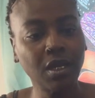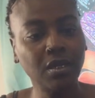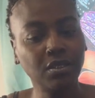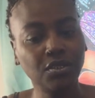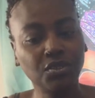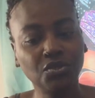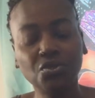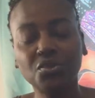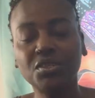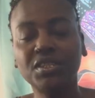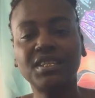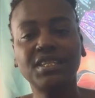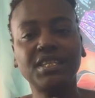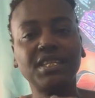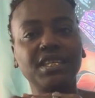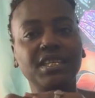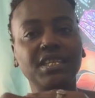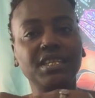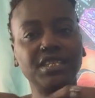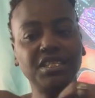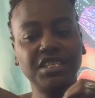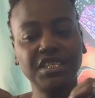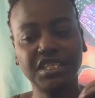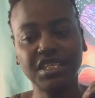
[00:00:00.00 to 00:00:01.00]
you can
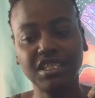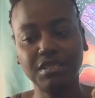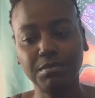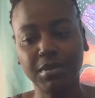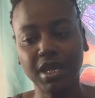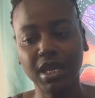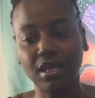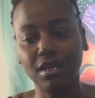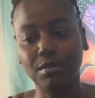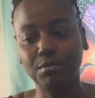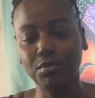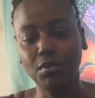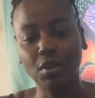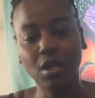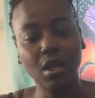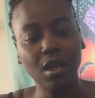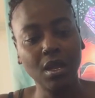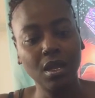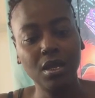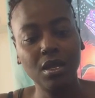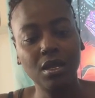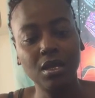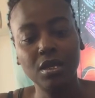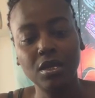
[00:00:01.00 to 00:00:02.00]
still just smell it.
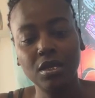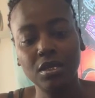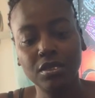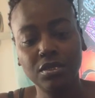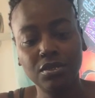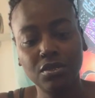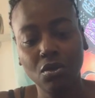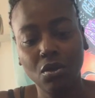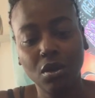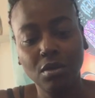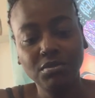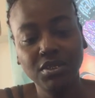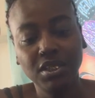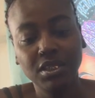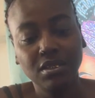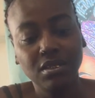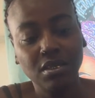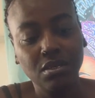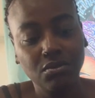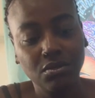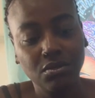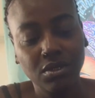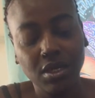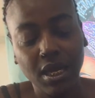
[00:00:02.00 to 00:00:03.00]
So I'm just
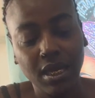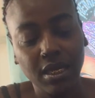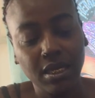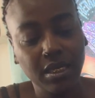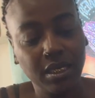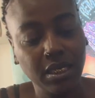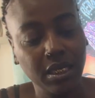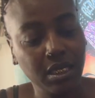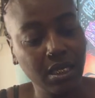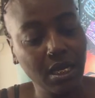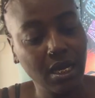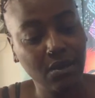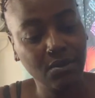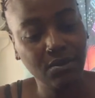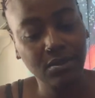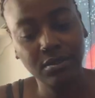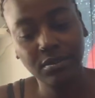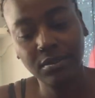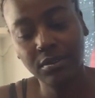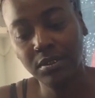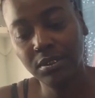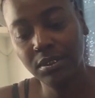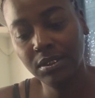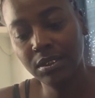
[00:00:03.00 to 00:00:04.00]
gonna kind of give y'all
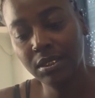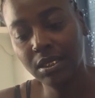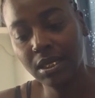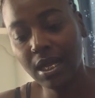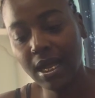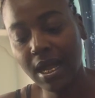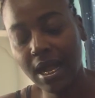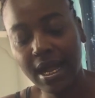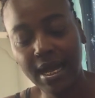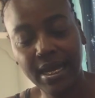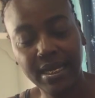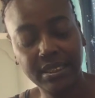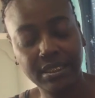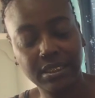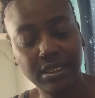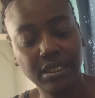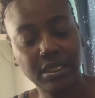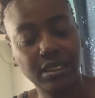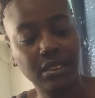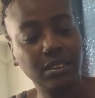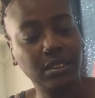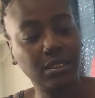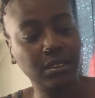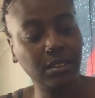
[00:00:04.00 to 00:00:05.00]
an
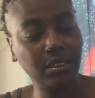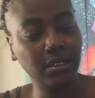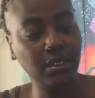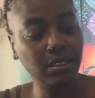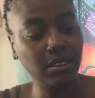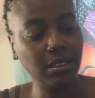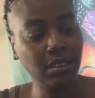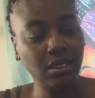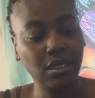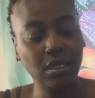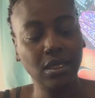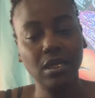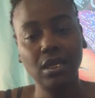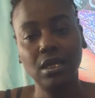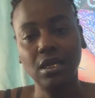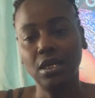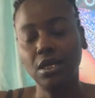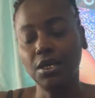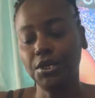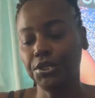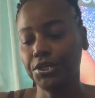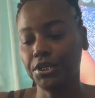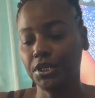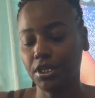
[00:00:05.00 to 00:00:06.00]
idea.
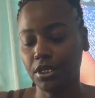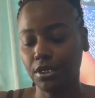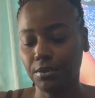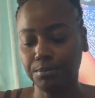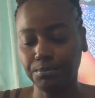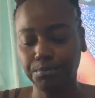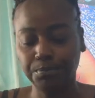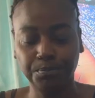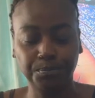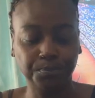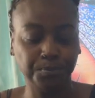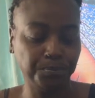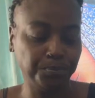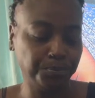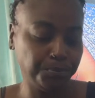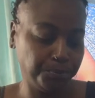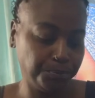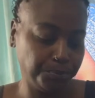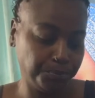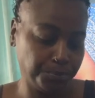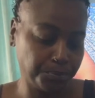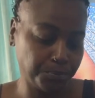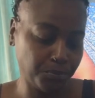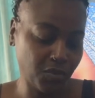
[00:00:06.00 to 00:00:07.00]
Um,
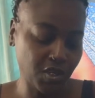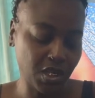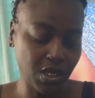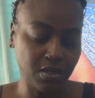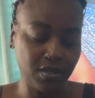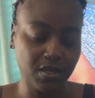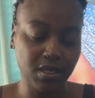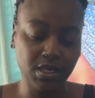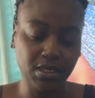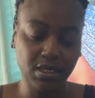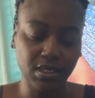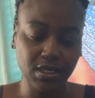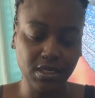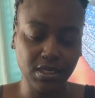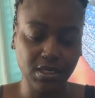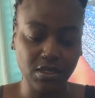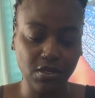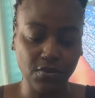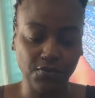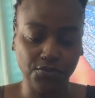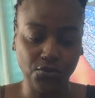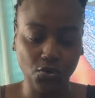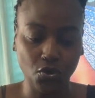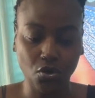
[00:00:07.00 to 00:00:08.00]
this is
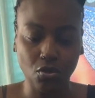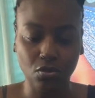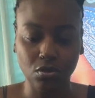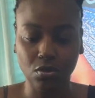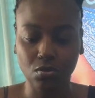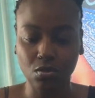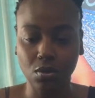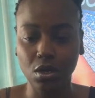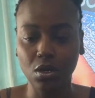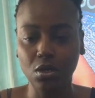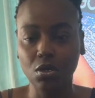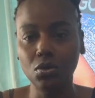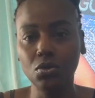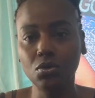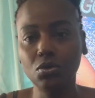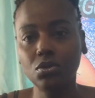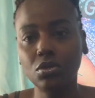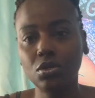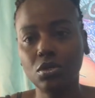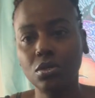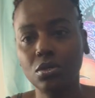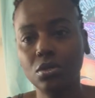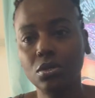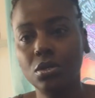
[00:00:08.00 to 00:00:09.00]
the floral
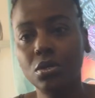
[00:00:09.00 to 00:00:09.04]
rose.